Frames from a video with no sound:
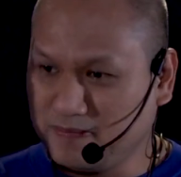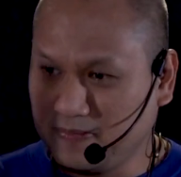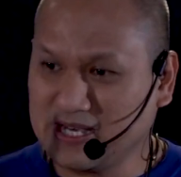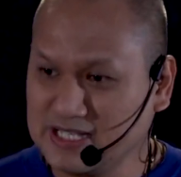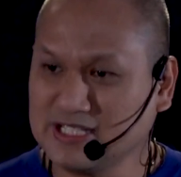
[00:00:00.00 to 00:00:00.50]

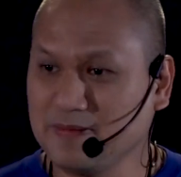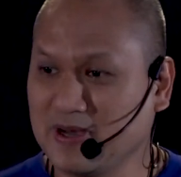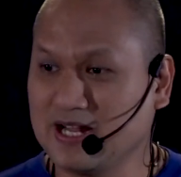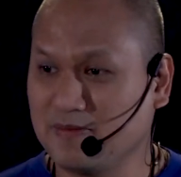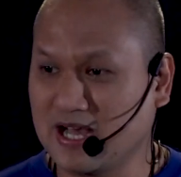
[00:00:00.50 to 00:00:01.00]

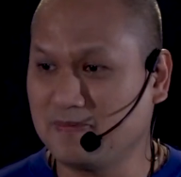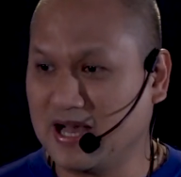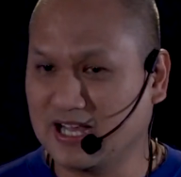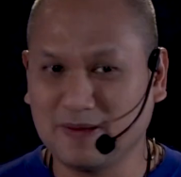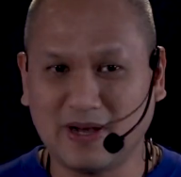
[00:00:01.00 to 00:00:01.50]
pag-isipan ng mga
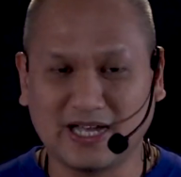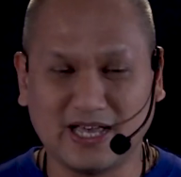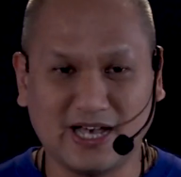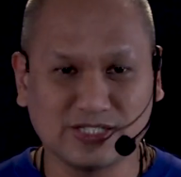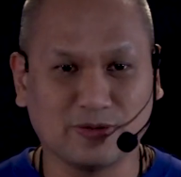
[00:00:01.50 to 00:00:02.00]
bagay-bagay
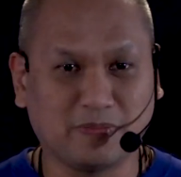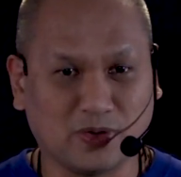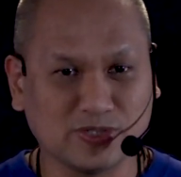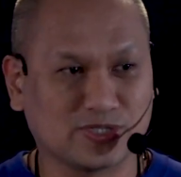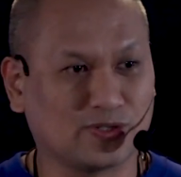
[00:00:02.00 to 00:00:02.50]
as
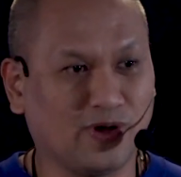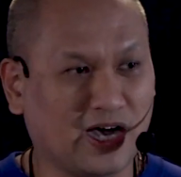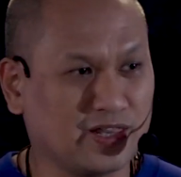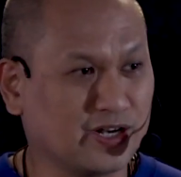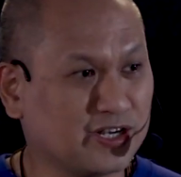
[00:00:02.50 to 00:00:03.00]
opposed to
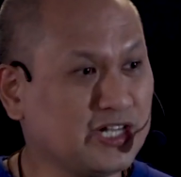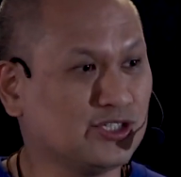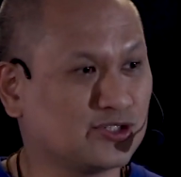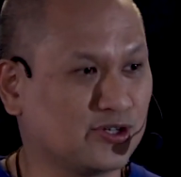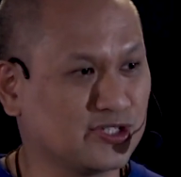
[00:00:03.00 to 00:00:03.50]
other
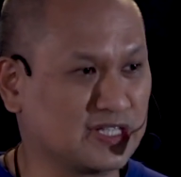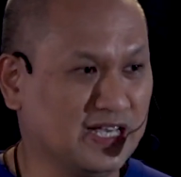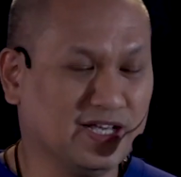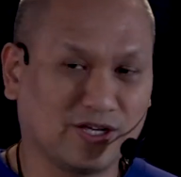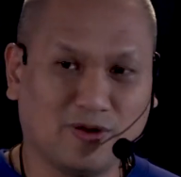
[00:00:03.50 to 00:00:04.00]
creatures.
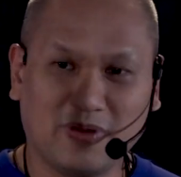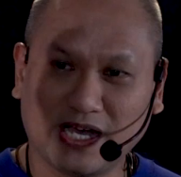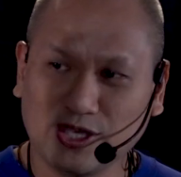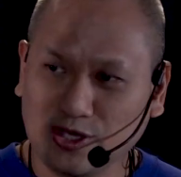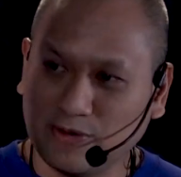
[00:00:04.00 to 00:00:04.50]
Kumbaga
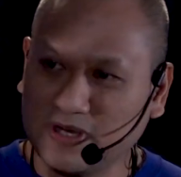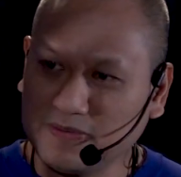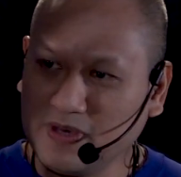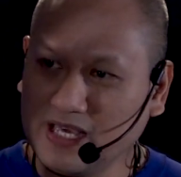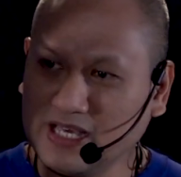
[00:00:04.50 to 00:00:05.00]
yung human
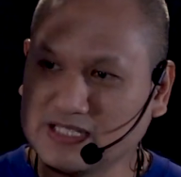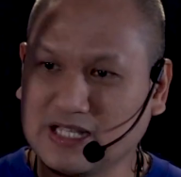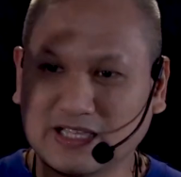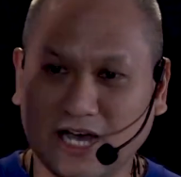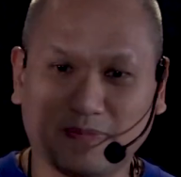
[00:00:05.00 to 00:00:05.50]
being is
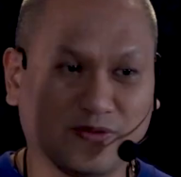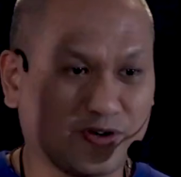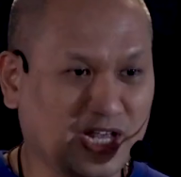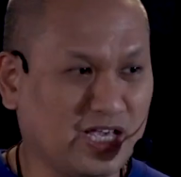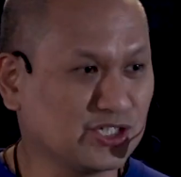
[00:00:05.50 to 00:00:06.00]
the top of
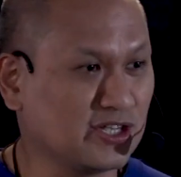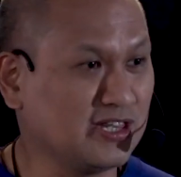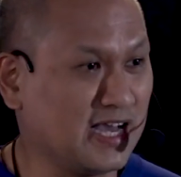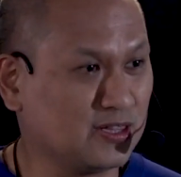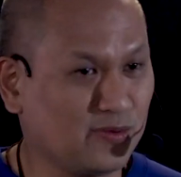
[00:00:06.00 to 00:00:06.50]
creation
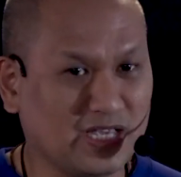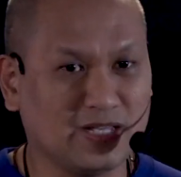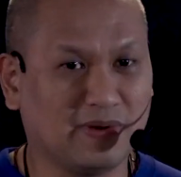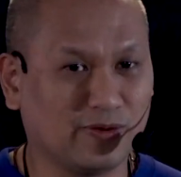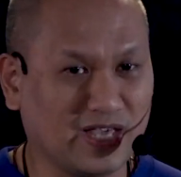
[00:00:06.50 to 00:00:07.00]
that way, di
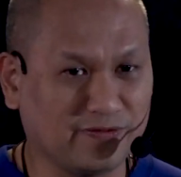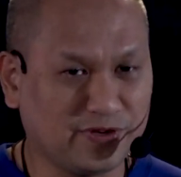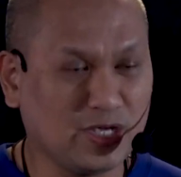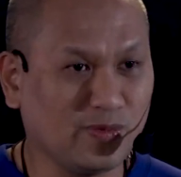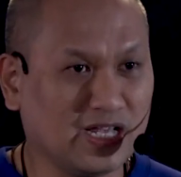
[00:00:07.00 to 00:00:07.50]
ba? We have
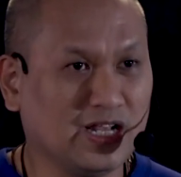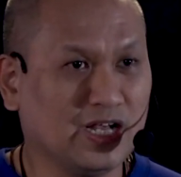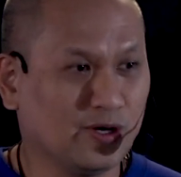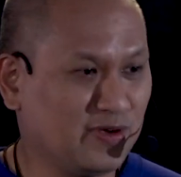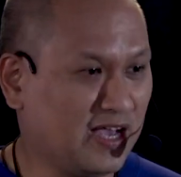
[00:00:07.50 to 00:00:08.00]
free will,
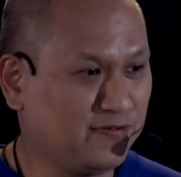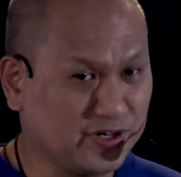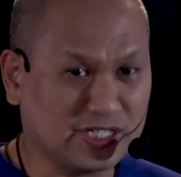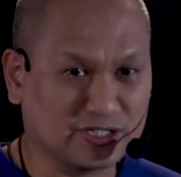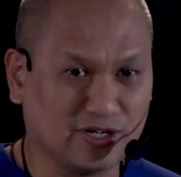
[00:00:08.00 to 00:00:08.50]
we have
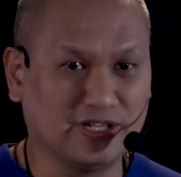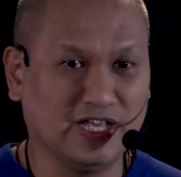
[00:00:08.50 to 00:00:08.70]
reason.